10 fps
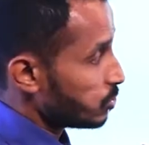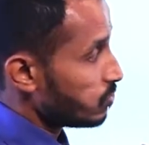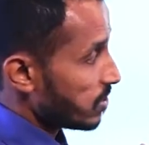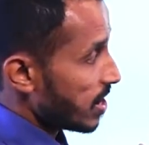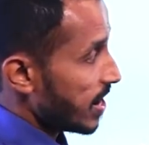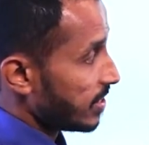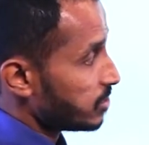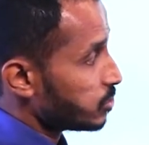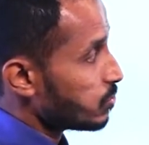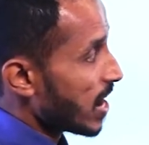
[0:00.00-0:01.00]

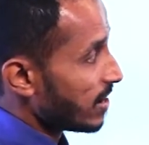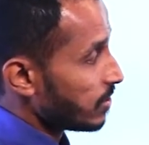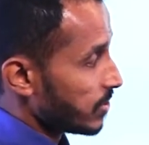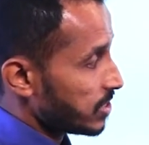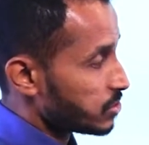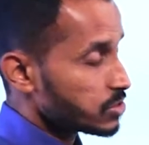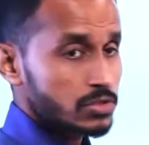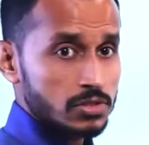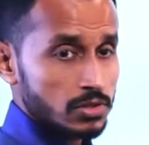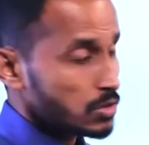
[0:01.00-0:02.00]
varieties, two categories
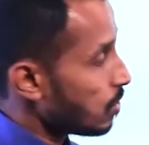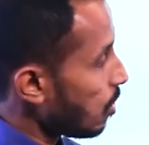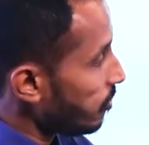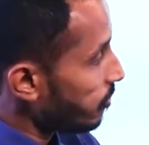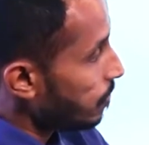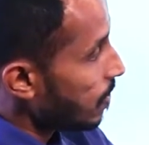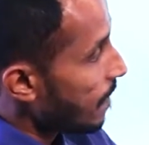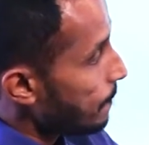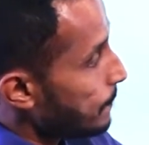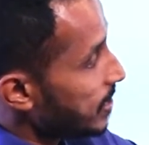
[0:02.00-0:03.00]
of
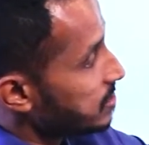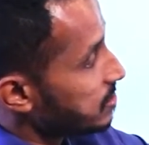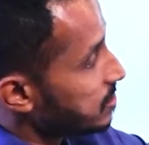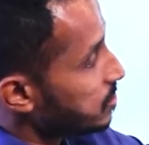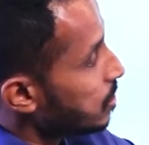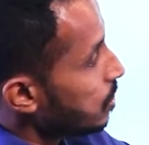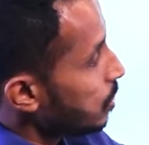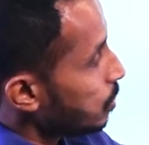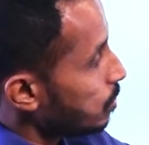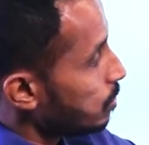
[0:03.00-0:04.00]
businesses:
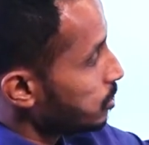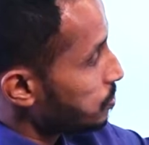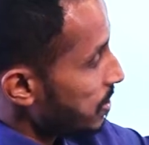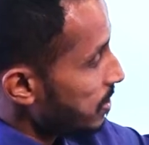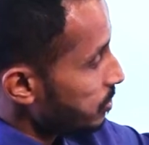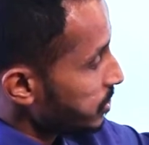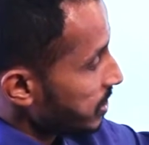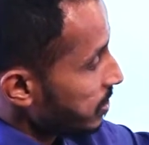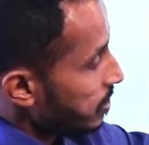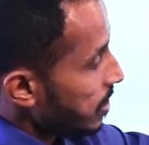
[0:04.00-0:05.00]
goods producing
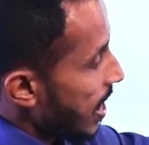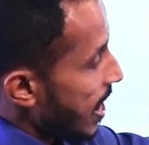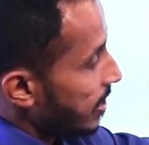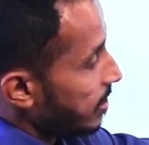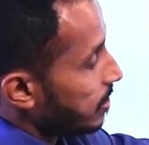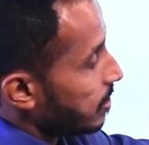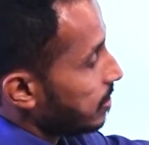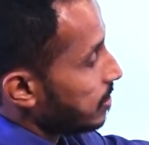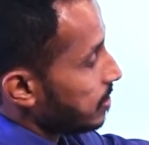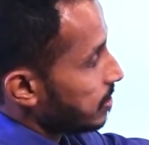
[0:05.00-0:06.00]
and
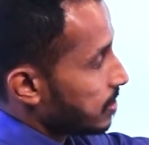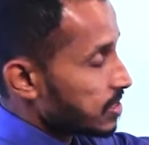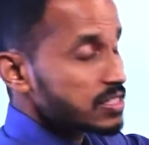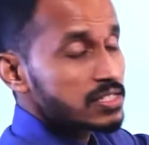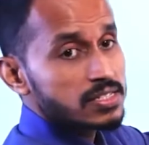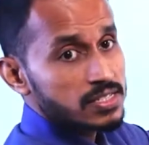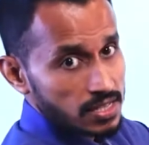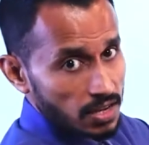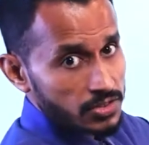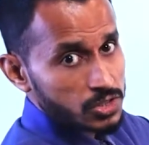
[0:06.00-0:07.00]

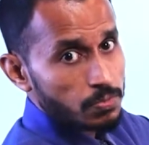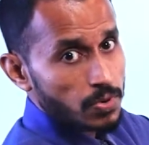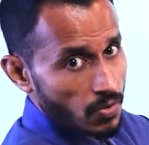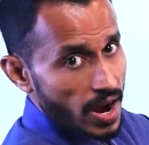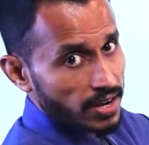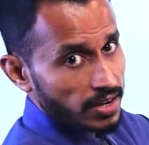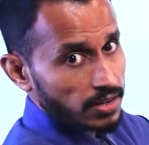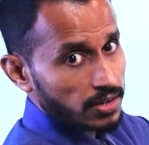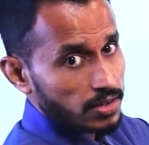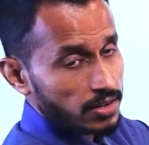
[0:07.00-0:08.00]
service providing.
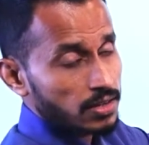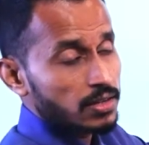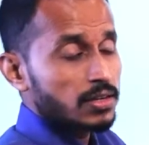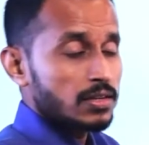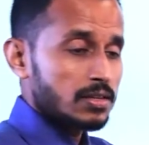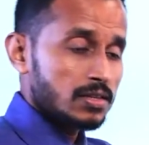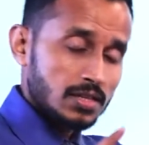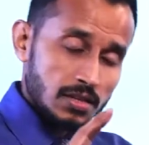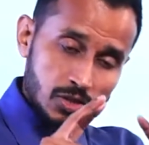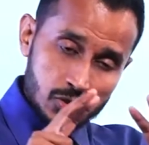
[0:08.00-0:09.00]

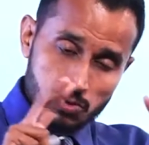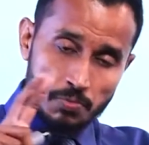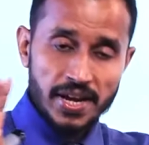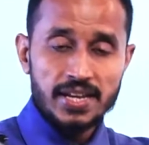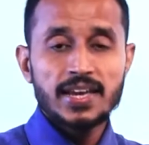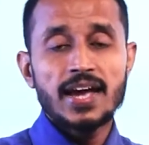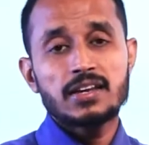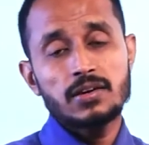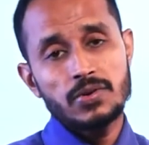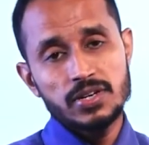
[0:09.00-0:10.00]
The two main
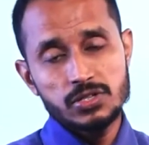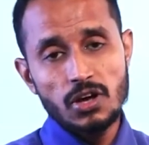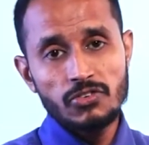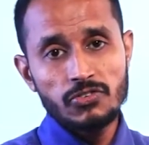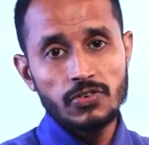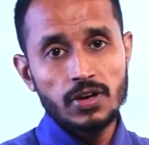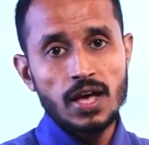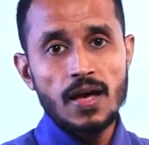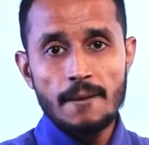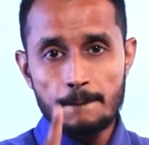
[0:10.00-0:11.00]
categories of
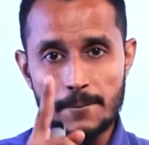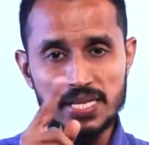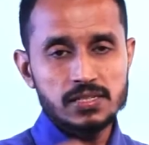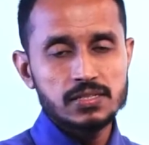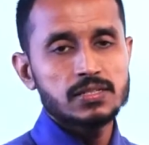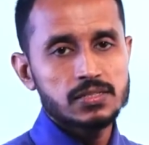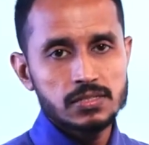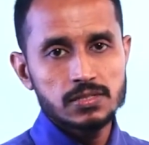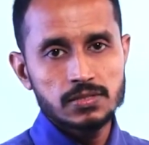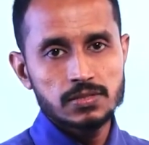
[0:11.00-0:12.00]

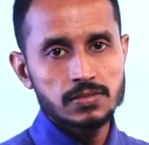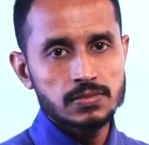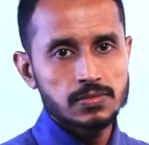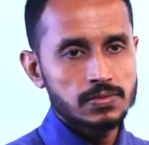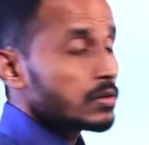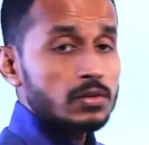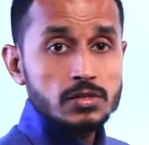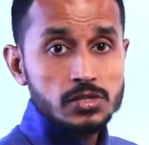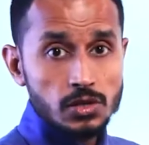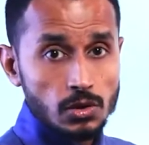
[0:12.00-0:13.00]
businesses.
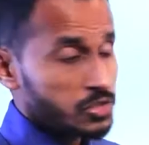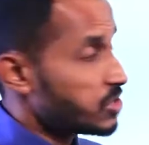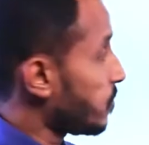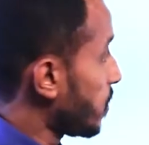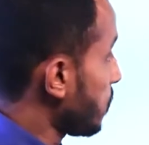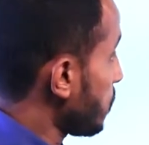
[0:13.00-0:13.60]
So children,